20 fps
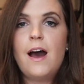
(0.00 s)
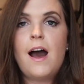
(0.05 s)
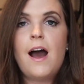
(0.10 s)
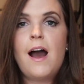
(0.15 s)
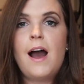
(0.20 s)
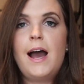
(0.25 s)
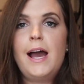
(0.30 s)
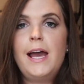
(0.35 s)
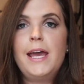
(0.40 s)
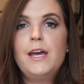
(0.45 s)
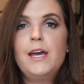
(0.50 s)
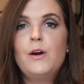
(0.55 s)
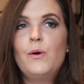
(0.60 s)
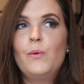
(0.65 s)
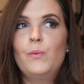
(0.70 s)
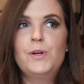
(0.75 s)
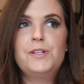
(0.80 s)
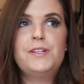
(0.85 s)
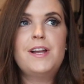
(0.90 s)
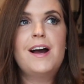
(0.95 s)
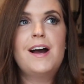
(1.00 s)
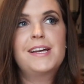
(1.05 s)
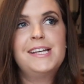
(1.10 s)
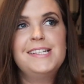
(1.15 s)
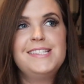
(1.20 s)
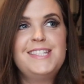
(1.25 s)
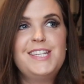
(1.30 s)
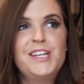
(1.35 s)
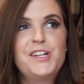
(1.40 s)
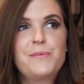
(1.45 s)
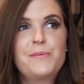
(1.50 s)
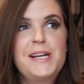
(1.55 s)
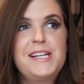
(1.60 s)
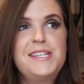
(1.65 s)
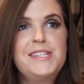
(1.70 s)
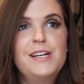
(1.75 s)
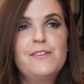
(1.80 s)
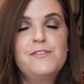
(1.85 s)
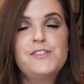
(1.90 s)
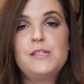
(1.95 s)
I would not consider
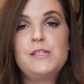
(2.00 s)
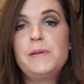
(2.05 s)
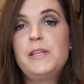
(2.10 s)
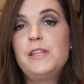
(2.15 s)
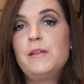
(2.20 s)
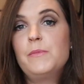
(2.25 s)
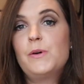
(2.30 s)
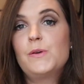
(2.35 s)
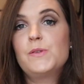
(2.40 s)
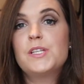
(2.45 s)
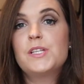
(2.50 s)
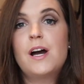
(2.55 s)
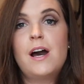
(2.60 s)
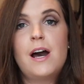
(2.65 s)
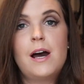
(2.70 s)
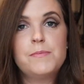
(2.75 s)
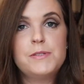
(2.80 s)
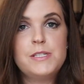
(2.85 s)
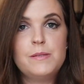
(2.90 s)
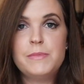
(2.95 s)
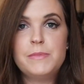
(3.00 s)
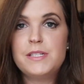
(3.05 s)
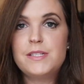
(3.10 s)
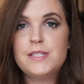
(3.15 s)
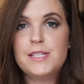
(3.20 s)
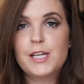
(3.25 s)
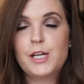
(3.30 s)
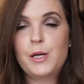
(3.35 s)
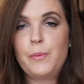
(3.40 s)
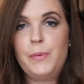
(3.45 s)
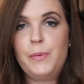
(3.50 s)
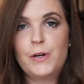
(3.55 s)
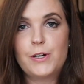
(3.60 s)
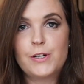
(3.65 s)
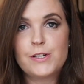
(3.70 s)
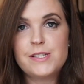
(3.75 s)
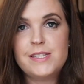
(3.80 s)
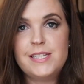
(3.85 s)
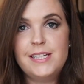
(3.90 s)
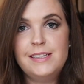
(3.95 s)
myself to be the most optimistic
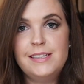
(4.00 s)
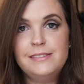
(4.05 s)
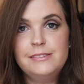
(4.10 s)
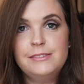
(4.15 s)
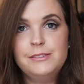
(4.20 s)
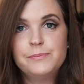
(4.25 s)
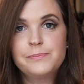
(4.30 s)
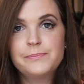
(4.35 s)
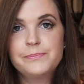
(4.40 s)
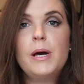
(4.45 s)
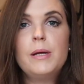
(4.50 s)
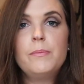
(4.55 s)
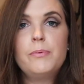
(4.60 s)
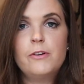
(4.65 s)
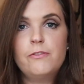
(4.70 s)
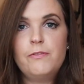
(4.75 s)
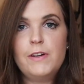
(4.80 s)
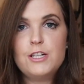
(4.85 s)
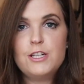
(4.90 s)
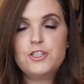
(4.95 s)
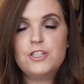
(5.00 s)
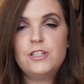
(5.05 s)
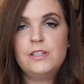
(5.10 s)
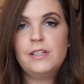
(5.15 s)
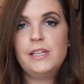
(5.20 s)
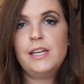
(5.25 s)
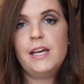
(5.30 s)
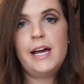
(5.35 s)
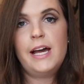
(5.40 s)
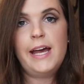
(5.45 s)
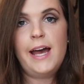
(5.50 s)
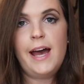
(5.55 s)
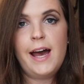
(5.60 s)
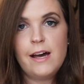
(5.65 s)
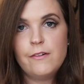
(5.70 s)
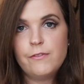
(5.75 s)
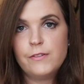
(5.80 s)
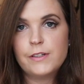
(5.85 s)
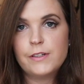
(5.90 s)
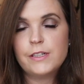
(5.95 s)
person, but professionally, I
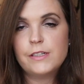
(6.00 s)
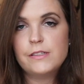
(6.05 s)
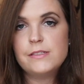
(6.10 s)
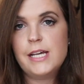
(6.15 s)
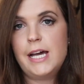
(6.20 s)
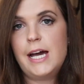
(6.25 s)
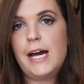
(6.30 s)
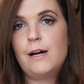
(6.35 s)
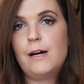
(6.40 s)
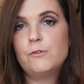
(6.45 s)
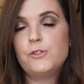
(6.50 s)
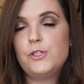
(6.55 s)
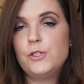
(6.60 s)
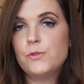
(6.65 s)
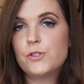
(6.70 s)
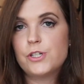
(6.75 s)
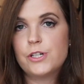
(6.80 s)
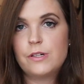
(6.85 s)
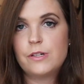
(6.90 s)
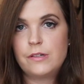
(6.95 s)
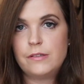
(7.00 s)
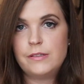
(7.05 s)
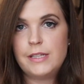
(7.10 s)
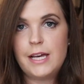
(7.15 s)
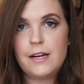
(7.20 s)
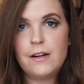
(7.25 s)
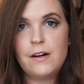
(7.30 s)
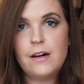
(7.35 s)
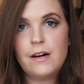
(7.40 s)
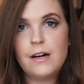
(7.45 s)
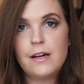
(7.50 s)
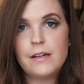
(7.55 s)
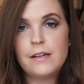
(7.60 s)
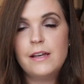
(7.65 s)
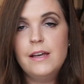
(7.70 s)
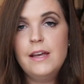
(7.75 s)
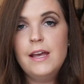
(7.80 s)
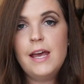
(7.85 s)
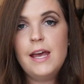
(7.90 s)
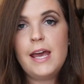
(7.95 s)
have learned how to turn that on.
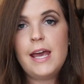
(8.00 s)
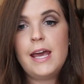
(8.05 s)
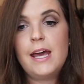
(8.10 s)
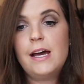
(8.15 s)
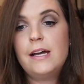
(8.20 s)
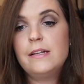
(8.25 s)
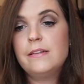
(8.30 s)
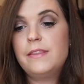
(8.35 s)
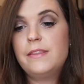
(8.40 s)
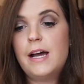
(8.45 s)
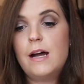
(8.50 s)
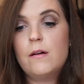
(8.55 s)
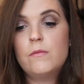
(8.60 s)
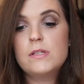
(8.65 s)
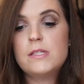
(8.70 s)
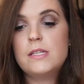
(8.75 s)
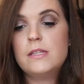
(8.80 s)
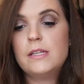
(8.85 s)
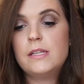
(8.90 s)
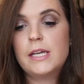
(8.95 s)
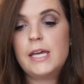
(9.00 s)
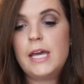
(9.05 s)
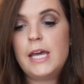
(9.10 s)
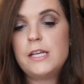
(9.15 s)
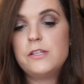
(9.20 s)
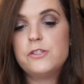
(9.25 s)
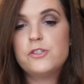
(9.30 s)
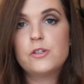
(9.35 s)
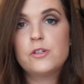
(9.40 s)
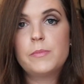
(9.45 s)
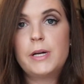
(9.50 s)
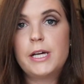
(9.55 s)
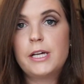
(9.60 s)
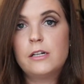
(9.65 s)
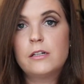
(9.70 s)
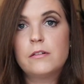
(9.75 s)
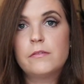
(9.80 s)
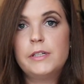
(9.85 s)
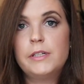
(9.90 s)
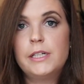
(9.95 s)
And that wasn't the case through my
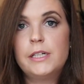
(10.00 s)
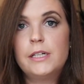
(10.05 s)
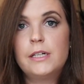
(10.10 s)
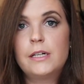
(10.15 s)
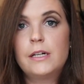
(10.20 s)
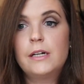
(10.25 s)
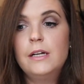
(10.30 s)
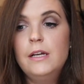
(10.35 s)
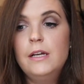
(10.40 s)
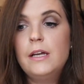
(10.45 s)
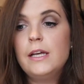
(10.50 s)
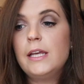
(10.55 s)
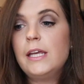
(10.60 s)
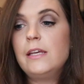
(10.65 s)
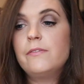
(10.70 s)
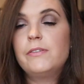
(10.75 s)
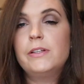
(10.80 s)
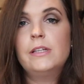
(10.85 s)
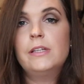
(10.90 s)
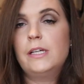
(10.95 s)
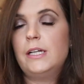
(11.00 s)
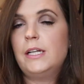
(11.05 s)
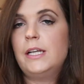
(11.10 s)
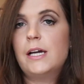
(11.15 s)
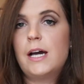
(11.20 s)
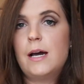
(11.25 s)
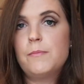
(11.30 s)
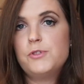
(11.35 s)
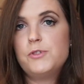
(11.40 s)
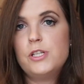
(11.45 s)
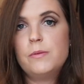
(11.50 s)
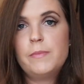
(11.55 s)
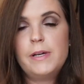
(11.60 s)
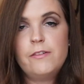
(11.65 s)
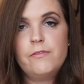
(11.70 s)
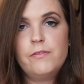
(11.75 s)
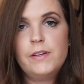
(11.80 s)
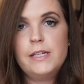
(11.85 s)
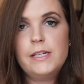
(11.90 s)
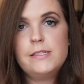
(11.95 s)
career, even leading up to
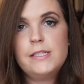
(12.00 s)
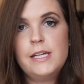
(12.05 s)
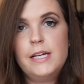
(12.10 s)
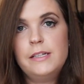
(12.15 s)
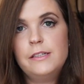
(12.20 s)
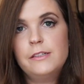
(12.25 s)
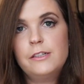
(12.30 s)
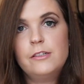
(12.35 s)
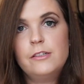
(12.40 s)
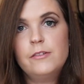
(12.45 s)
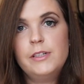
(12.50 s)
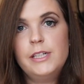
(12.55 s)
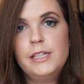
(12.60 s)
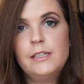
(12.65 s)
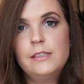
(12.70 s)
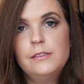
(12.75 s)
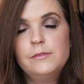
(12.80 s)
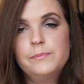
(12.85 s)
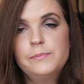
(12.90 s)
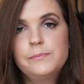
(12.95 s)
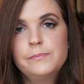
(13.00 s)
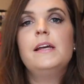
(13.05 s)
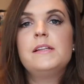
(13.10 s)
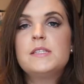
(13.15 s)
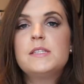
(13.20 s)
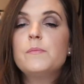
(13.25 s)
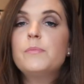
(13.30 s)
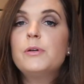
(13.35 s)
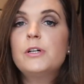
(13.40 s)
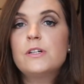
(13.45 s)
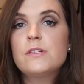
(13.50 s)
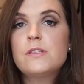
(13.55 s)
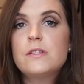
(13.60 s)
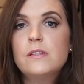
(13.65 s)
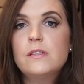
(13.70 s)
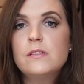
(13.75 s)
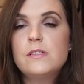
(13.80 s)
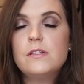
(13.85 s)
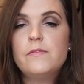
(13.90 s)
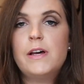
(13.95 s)
my flight attendant career. It's some
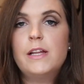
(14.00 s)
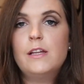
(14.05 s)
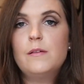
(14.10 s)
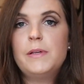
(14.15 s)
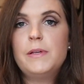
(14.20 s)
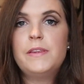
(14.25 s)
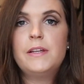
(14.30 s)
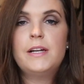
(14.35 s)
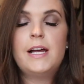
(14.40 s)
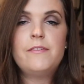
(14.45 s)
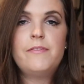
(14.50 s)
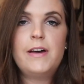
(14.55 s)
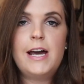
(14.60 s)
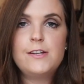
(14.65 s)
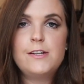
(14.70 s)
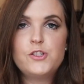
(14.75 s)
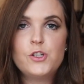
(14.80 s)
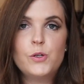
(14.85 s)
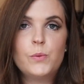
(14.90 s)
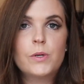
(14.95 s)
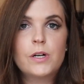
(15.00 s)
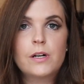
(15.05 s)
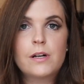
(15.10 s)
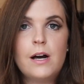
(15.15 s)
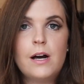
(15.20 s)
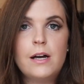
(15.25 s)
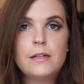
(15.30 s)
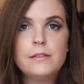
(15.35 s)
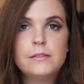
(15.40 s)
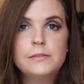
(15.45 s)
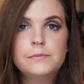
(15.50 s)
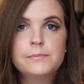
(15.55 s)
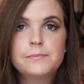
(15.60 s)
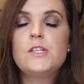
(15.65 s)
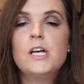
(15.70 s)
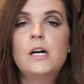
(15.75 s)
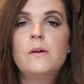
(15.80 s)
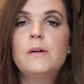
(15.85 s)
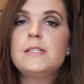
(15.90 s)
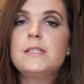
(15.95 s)
personal development that I've had to work on.
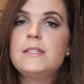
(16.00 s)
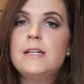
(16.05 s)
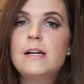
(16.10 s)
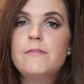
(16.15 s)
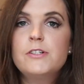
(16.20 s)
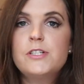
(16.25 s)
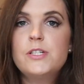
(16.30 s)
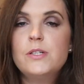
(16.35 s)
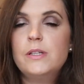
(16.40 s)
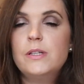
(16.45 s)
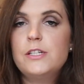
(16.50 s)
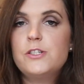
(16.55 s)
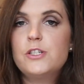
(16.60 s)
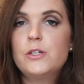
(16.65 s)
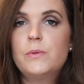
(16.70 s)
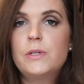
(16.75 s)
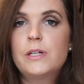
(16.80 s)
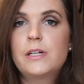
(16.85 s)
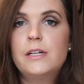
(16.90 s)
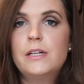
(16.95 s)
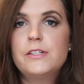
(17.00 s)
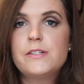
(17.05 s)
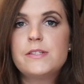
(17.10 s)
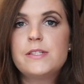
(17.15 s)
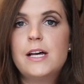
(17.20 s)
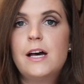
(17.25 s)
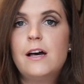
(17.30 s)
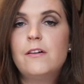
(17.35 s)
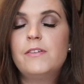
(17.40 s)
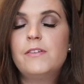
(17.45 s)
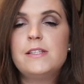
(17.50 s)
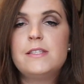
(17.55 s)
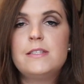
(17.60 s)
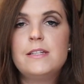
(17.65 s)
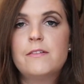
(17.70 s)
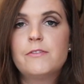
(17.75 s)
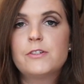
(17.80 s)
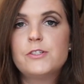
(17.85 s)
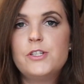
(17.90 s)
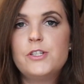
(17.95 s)
So it's never too late to work on yourself. It's
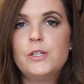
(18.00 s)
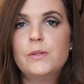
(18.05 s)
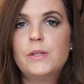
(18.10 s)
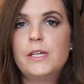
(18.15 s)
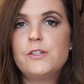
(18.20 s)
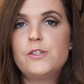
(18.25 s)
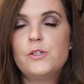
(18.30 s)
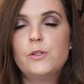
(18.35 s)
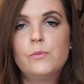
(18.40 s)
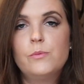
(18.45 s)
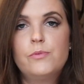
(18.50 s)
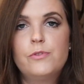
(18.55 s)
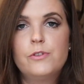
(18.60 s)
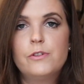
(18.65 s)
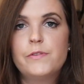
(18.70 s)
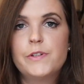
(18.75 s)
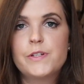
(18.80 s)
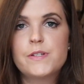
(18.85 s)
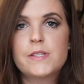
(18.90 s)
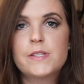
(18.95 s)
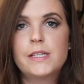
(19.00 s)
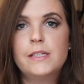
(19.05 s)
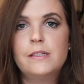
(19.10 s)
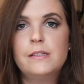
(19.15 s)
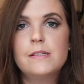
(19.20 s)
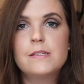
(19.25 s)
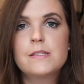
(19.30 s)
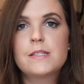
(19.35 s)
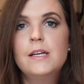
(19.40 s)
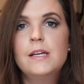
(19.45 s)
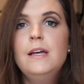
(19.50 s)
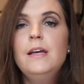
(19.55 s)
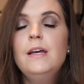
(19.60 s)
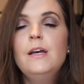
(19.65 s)
never too late to improve your skills.